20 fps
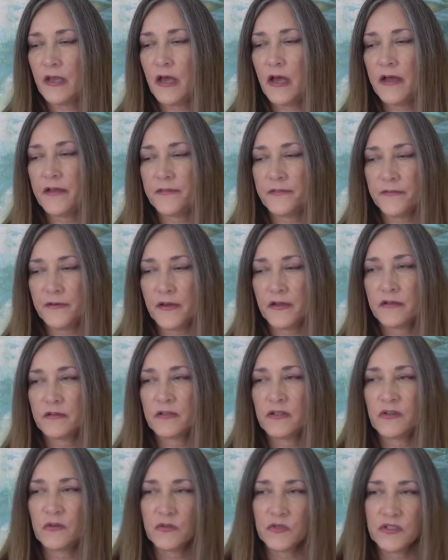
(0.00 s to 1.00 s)
I
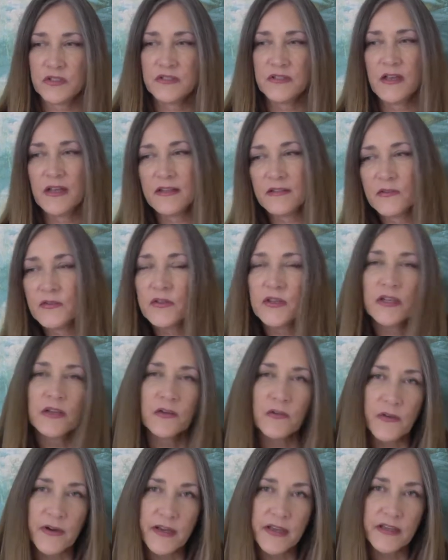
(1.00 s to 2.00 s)
thought, you know, she's not looking
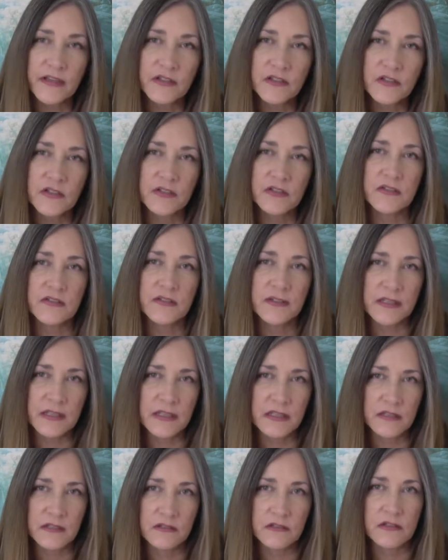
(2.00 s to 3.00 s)
great. She's
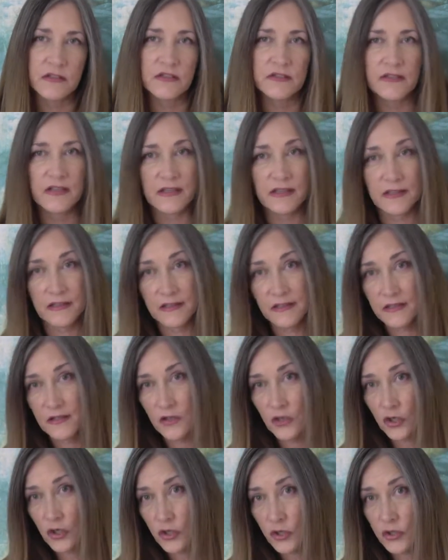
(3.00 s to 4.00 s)
thin. She's getting
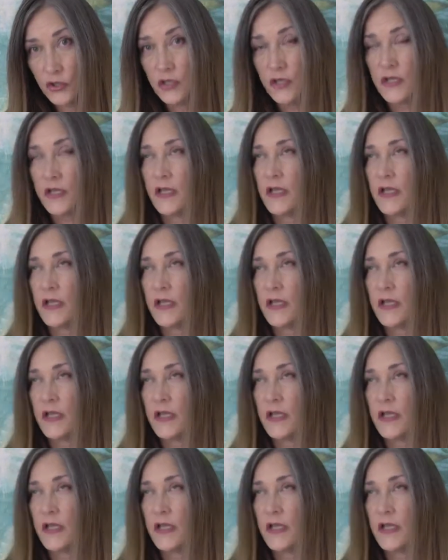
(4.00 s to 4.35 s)
thinner.